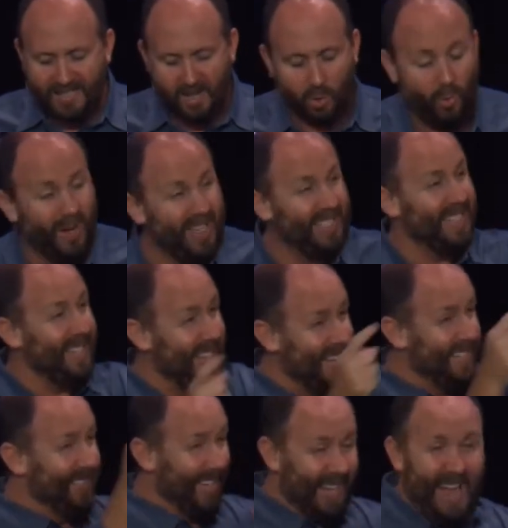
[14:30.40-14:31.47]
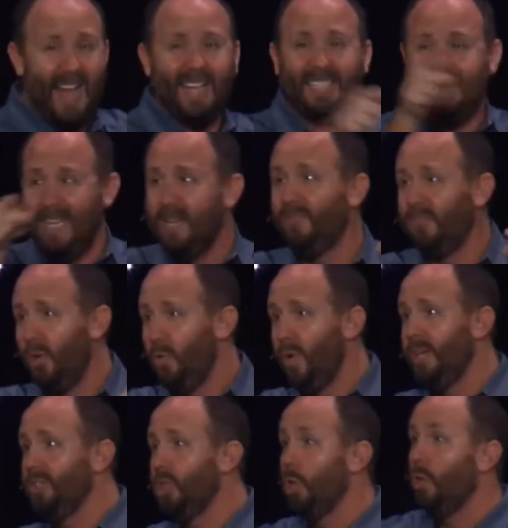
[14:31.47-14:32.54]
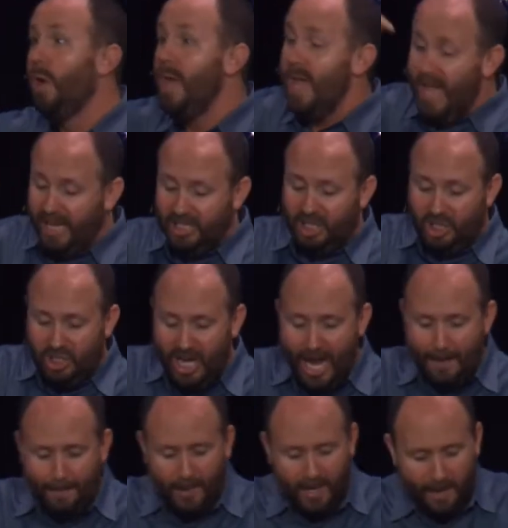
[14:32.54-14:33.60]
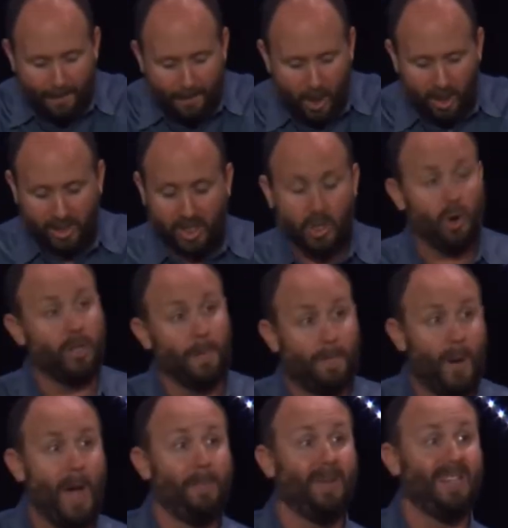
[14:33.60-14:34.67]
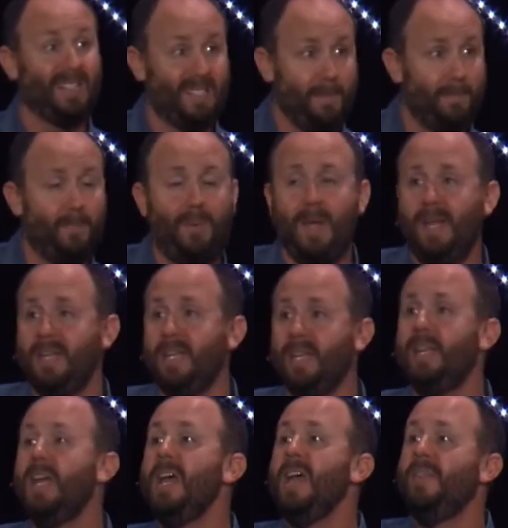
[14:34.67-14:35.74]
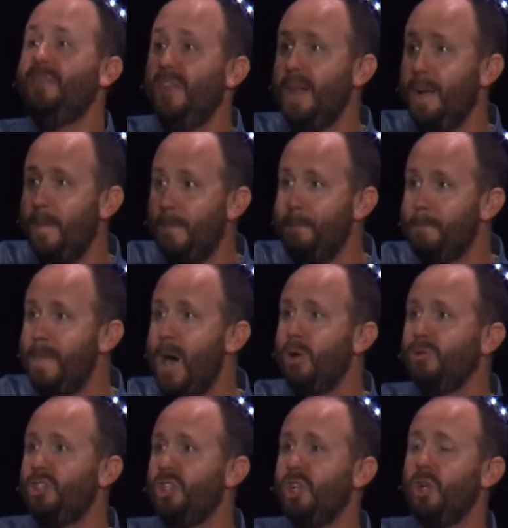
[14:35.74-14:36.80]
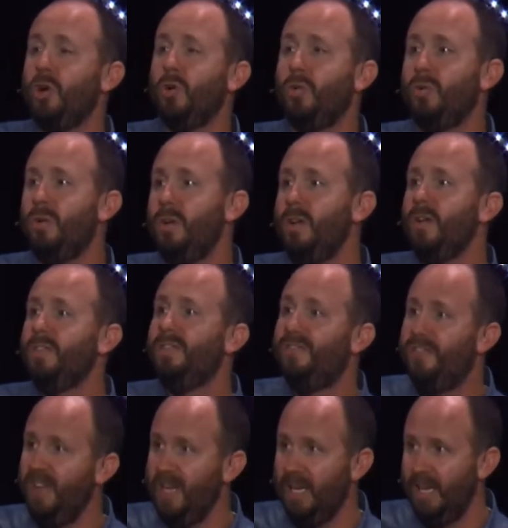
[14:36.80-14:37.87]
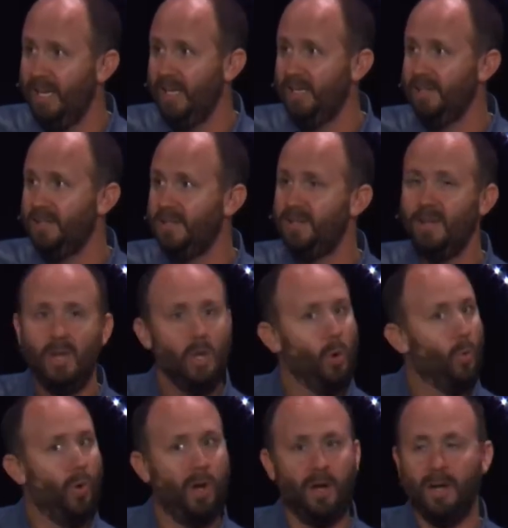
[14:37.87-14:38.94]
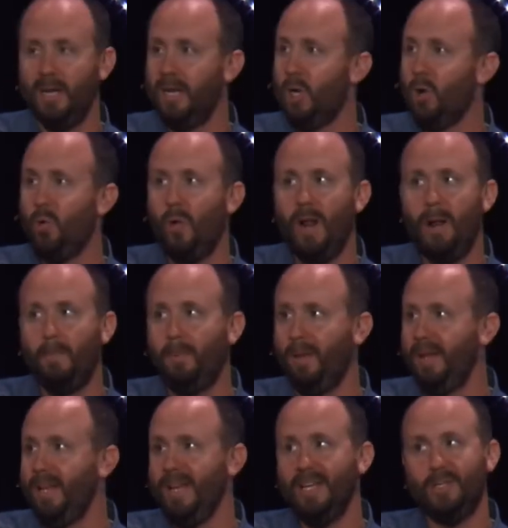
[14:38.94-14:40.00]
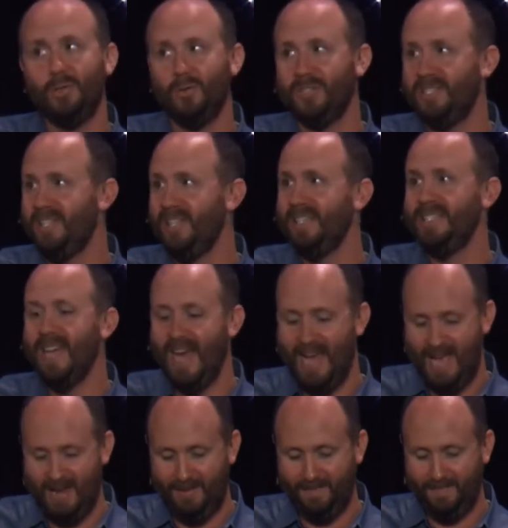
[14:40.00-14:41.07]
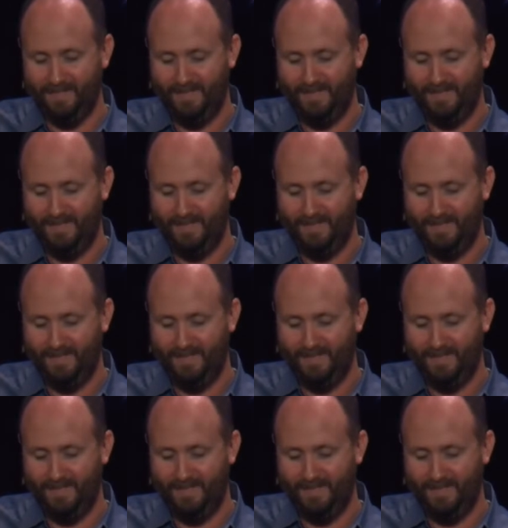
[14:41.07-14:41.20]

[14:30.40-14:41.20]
and reasoning is less influential in shaping a person or the public's opinion than emotional feelings, we're in an incredibly interesting time.